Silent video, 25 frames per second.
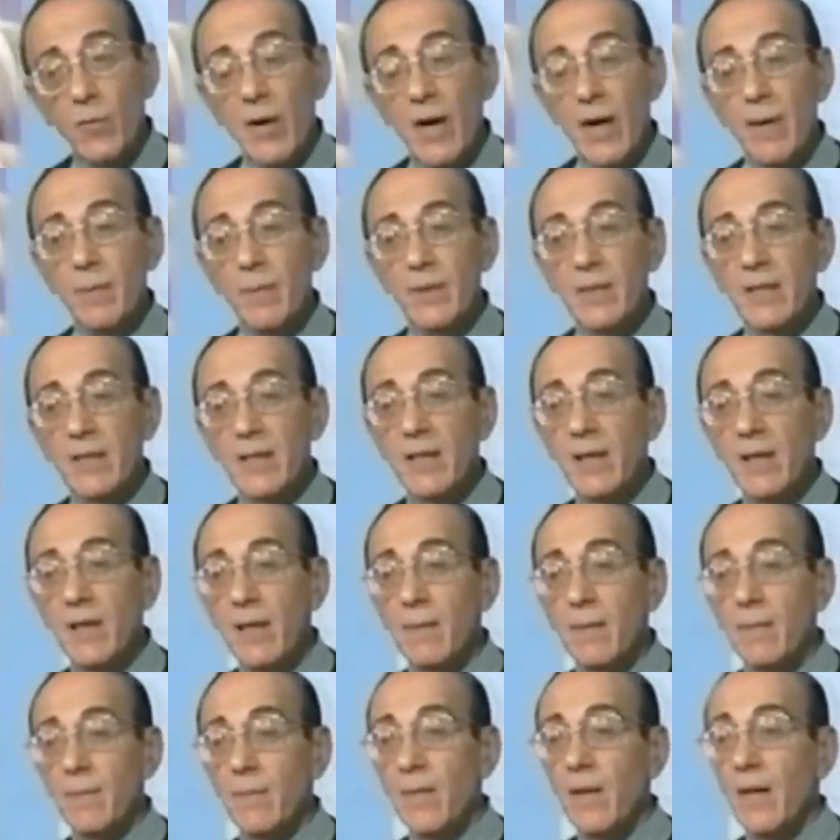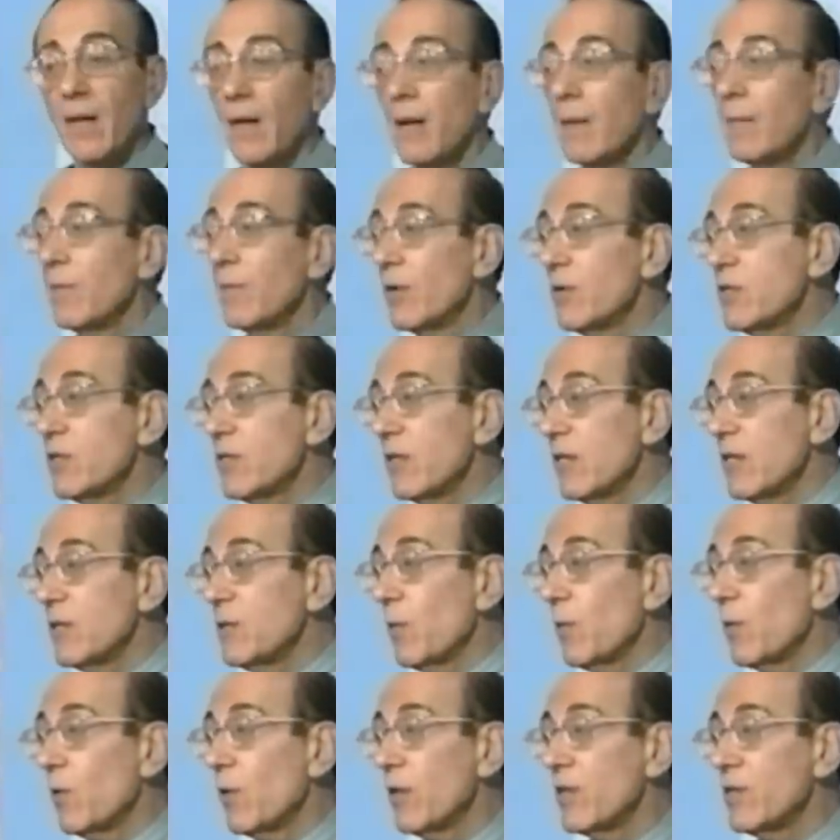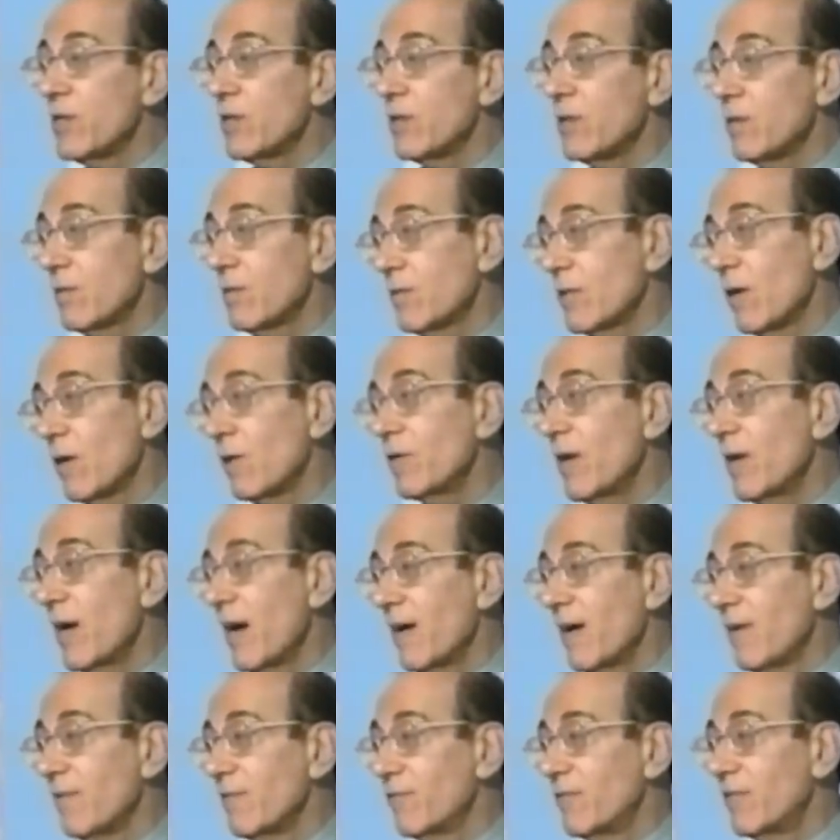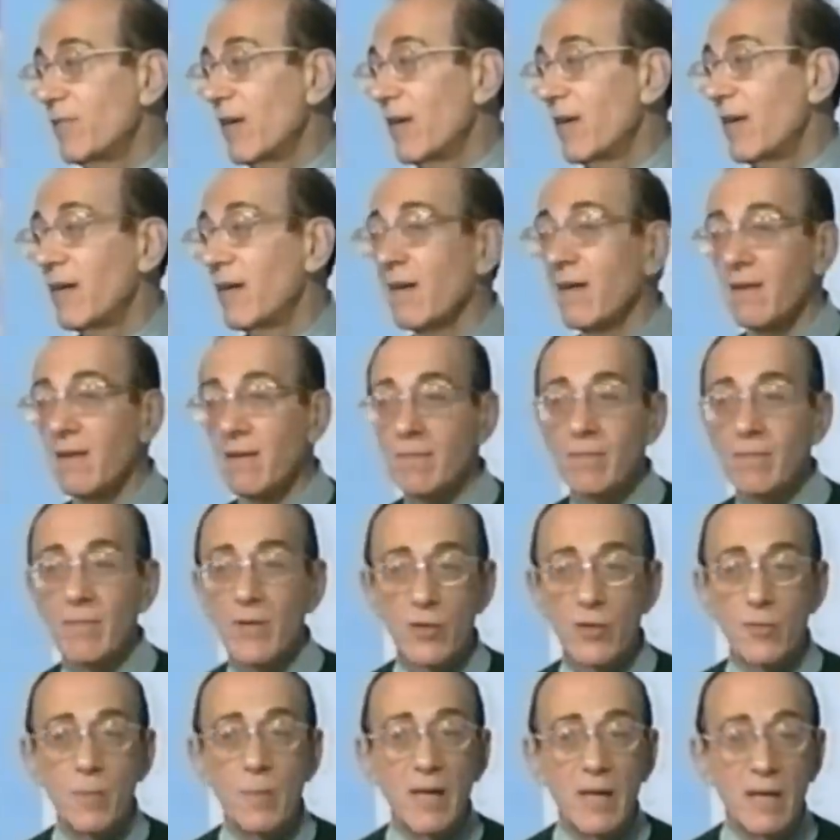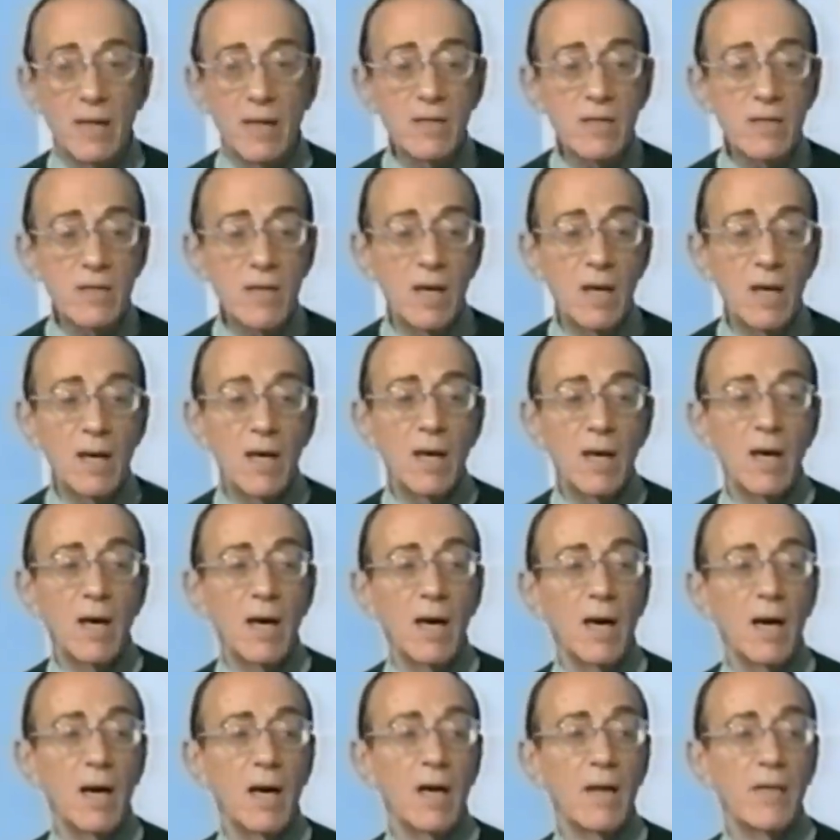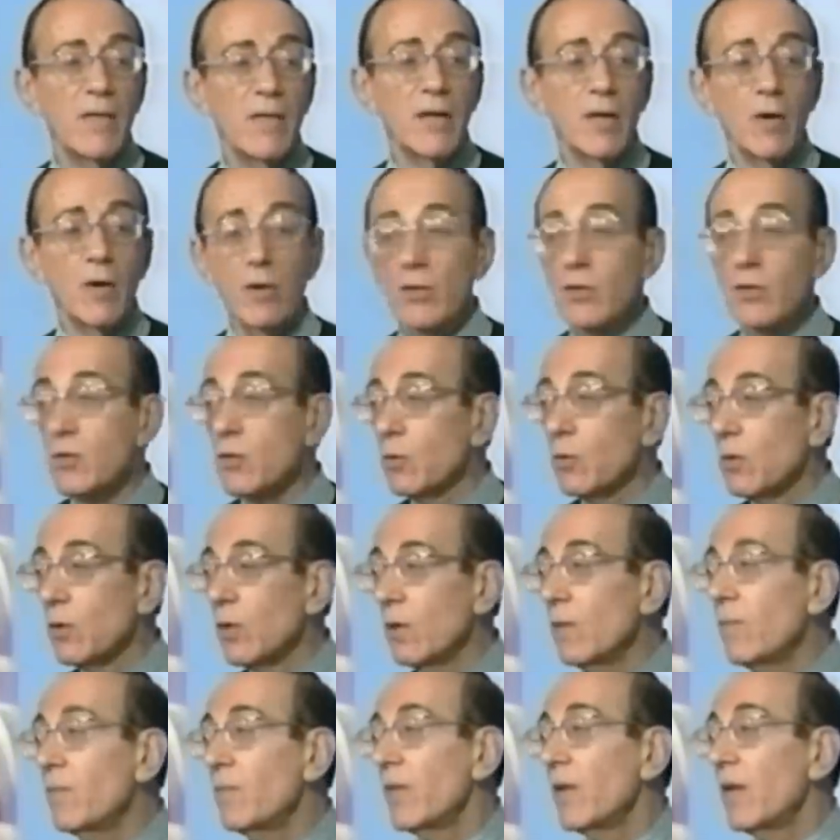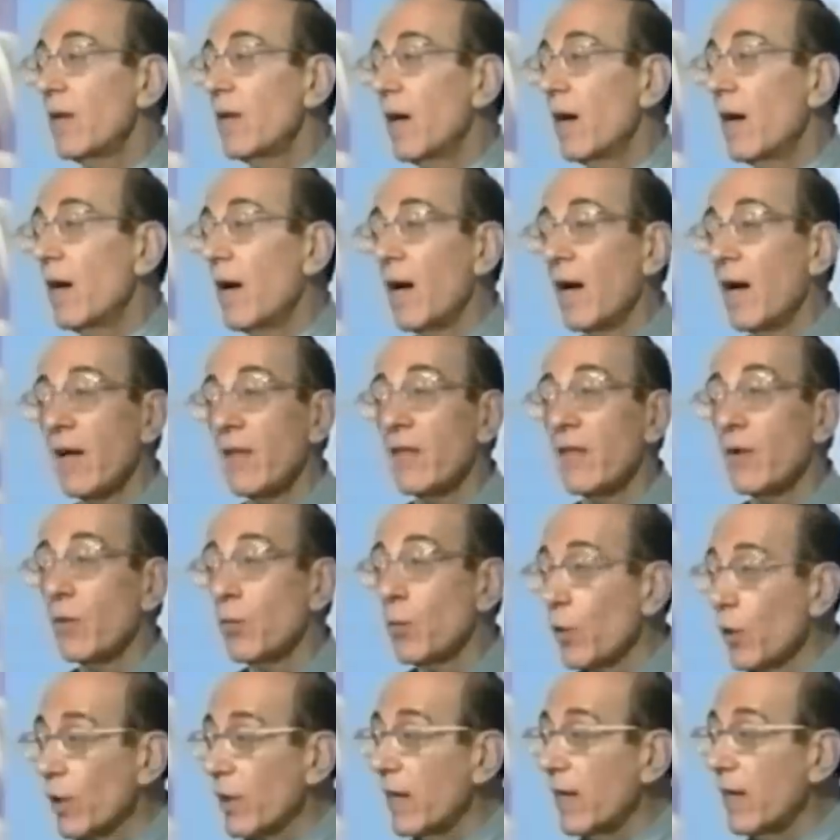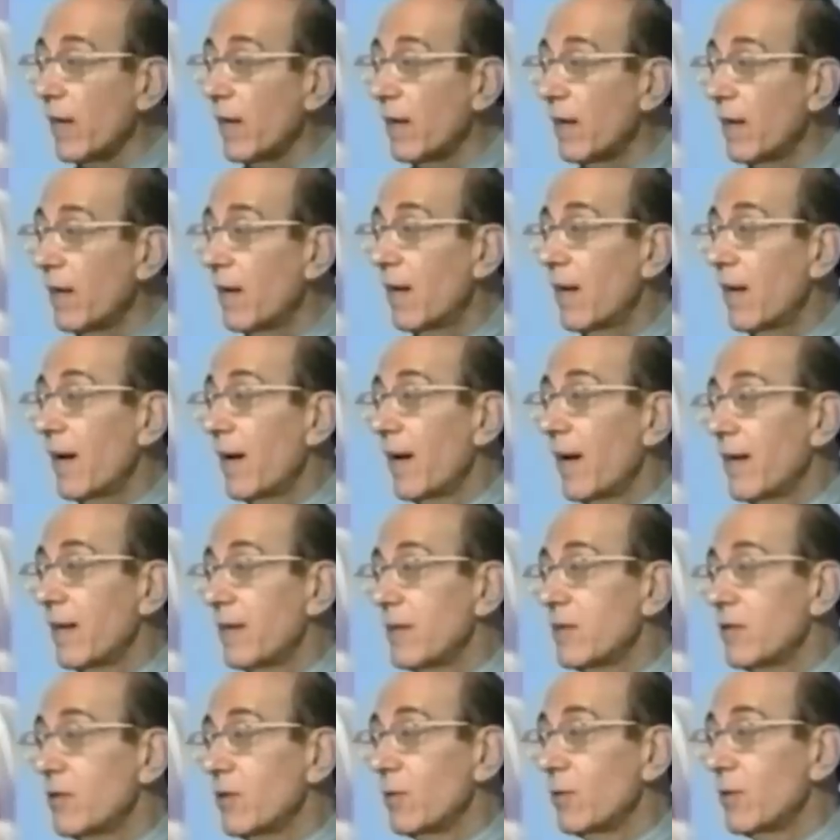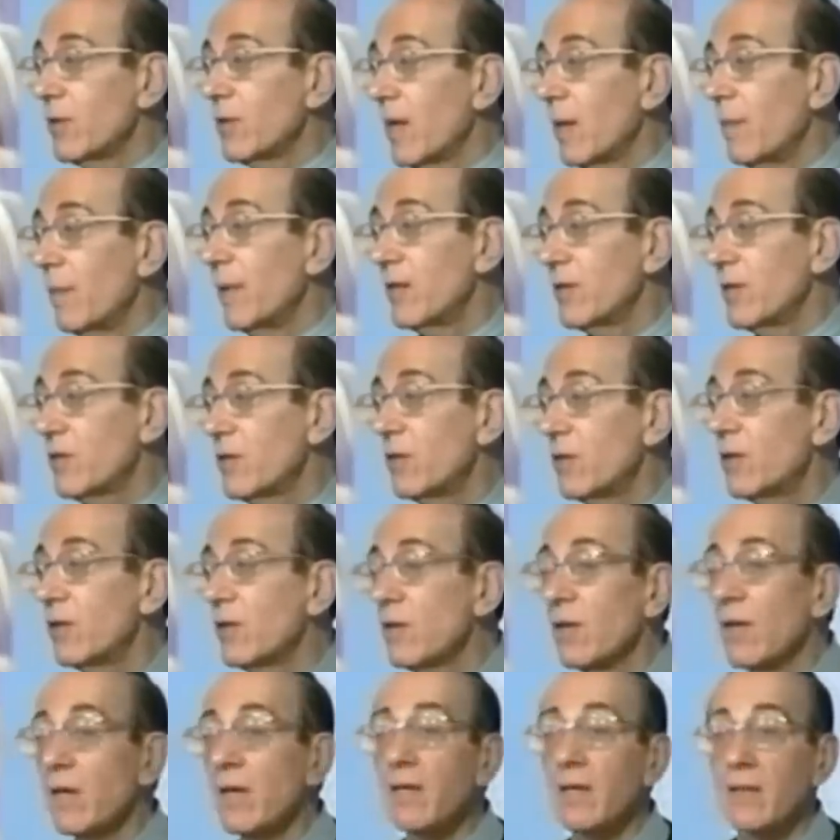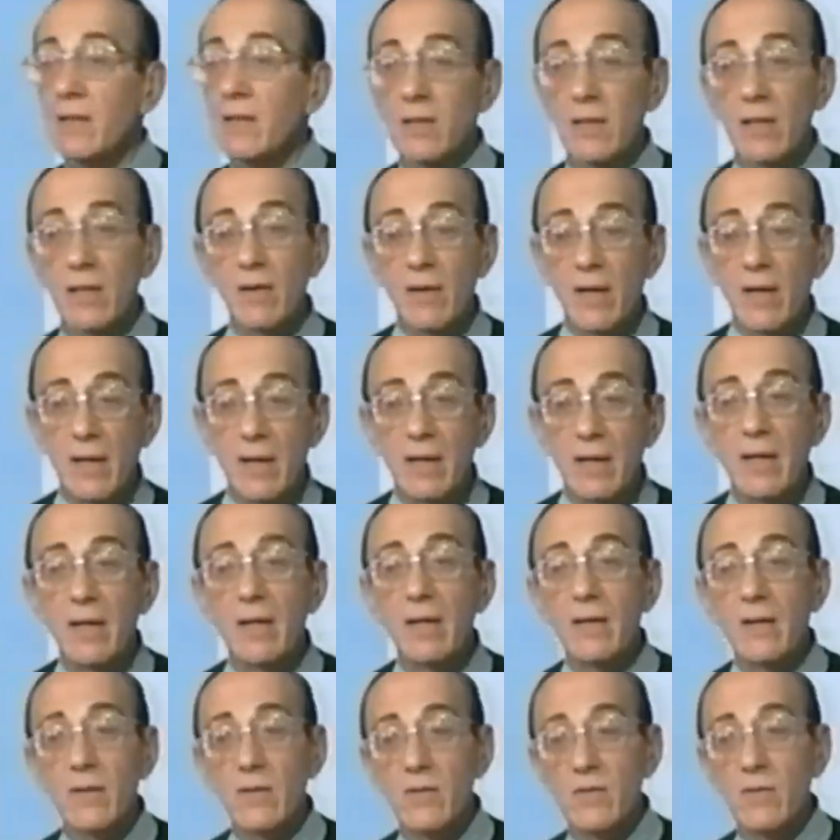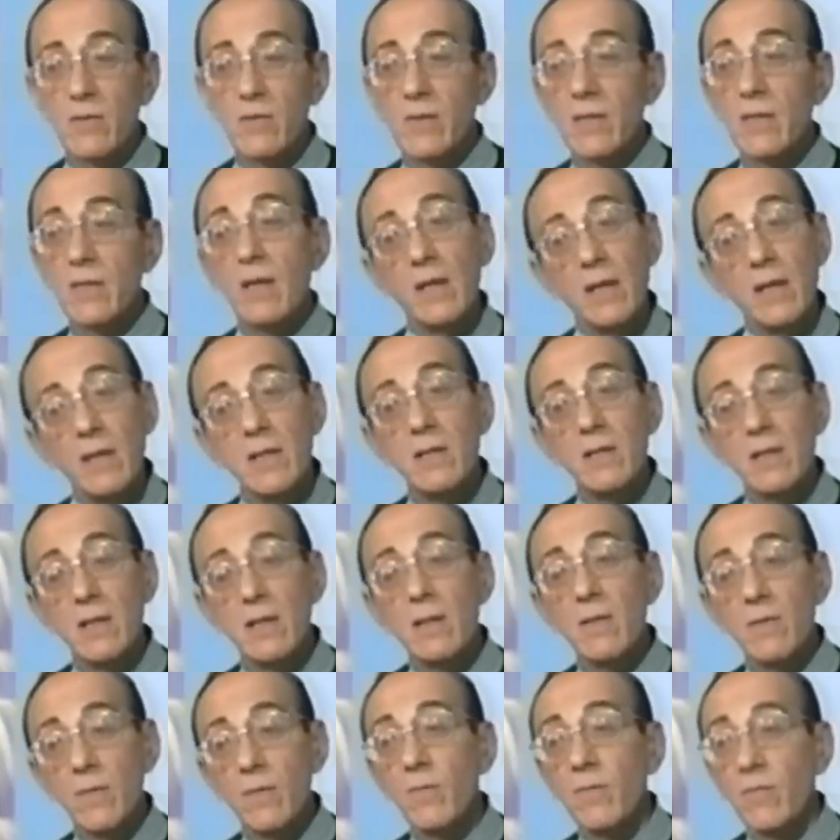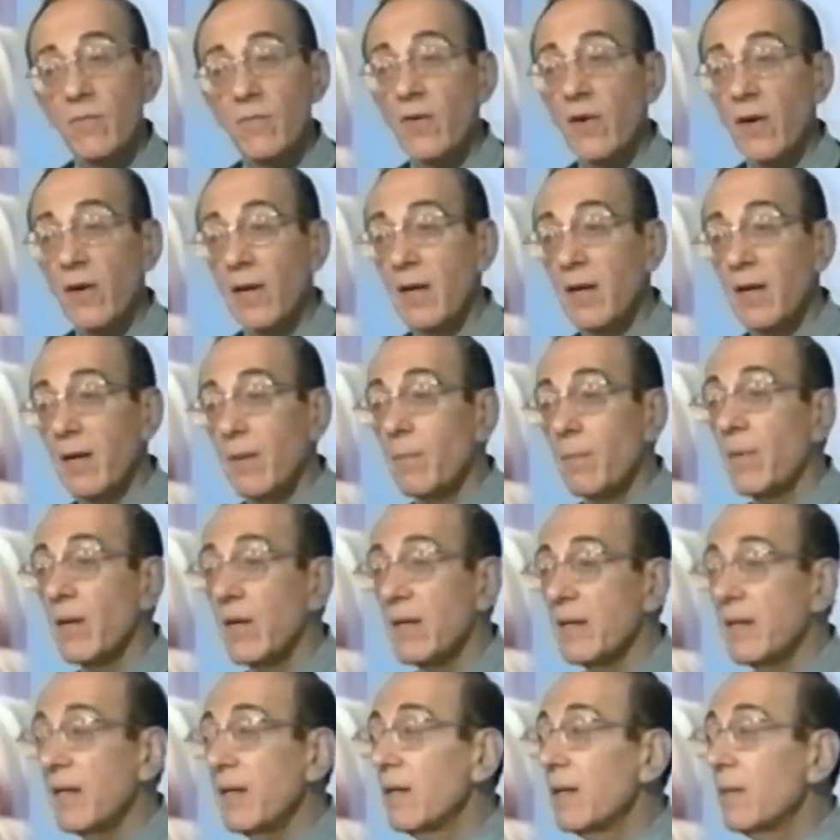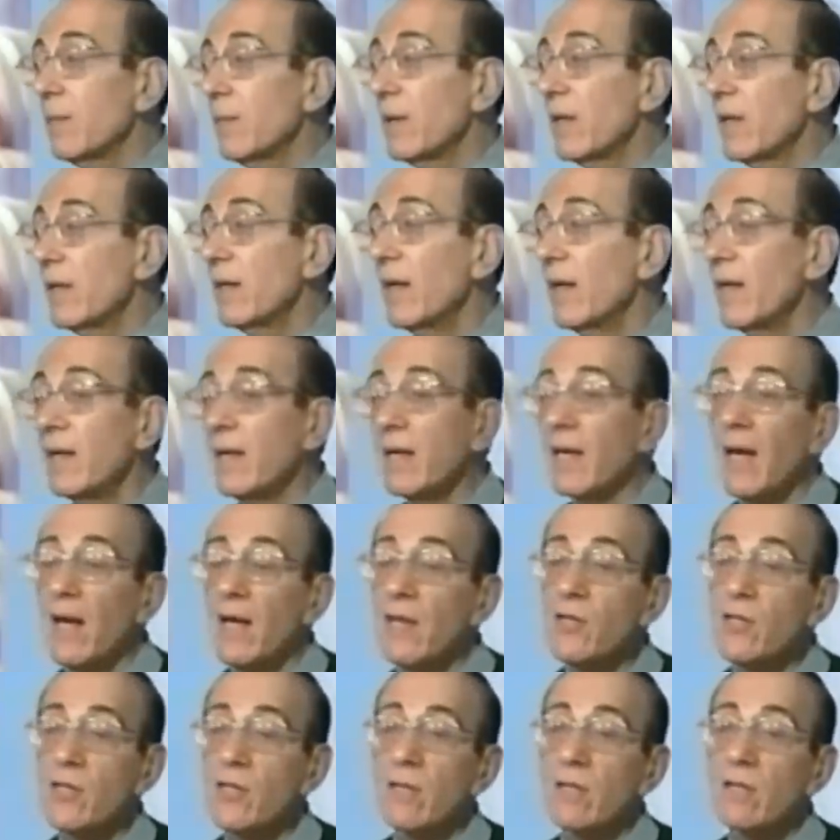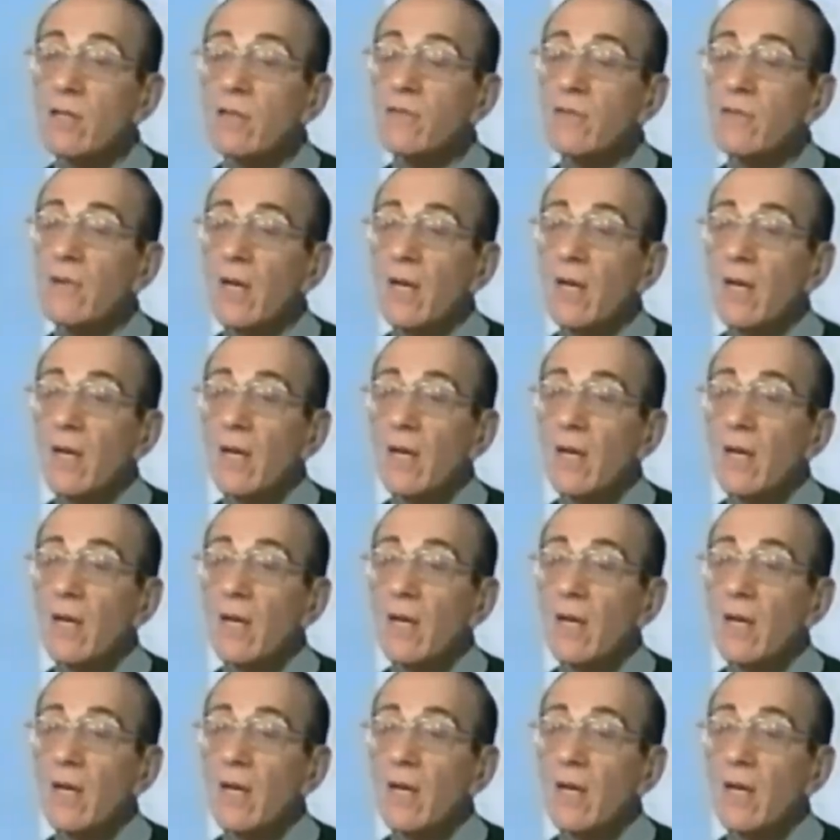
were able to come. Most of these boys don't have uh, much means. Uh, they're going to school, uh, they're working, and to come into New York and to go to India is, is a very big deal, but an indication of